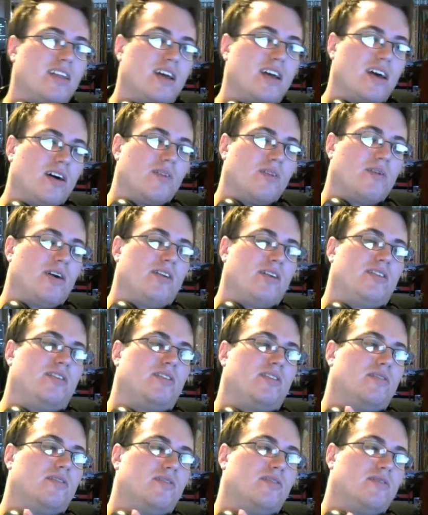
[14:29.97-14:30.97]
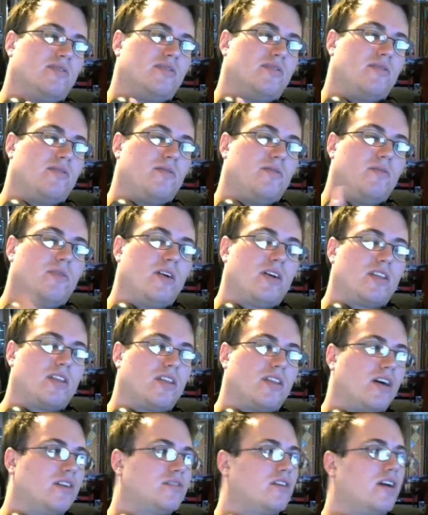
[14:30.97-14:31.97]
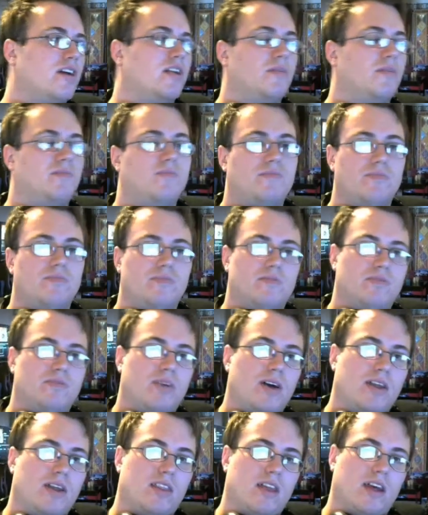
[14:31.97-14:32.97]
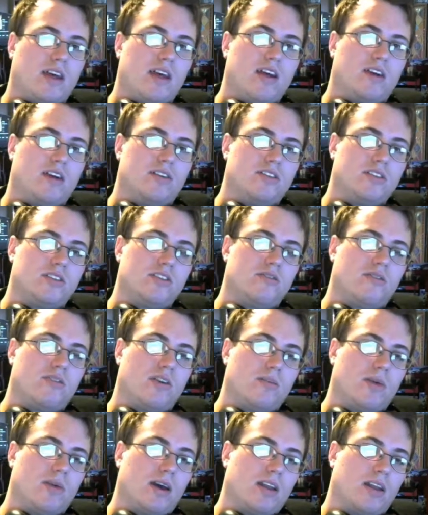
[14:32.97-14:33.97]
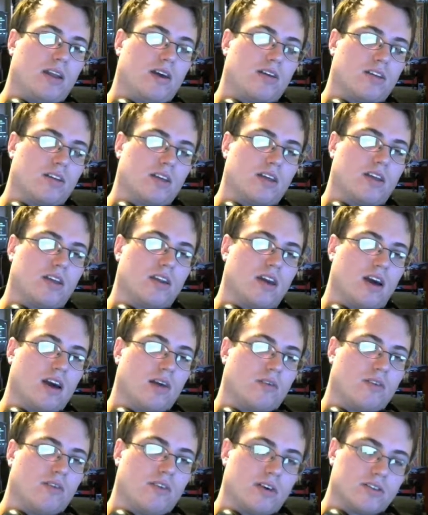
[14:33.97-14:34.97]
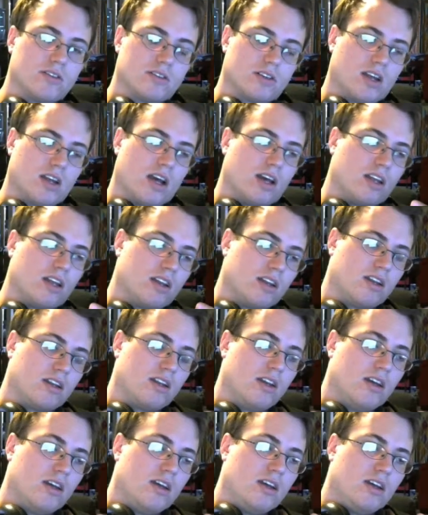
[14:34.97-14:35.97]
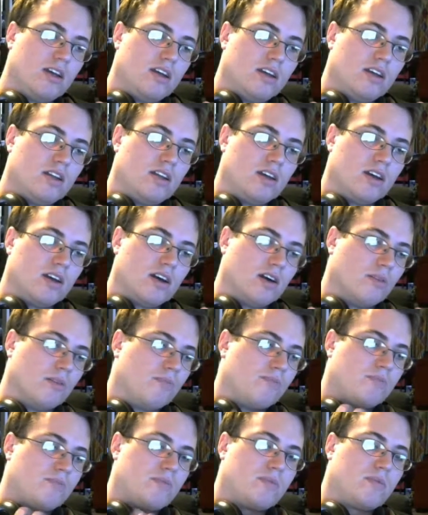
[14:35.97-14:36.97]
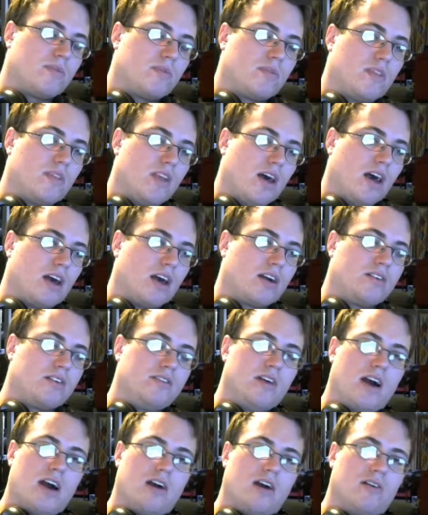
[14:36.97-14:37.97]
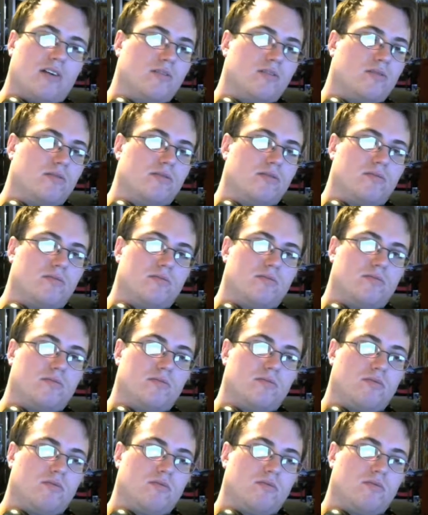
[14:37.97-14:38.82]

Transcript: Now, mind you, with us trying to play the ARG format now and then, we've also gotten, you know, Clown,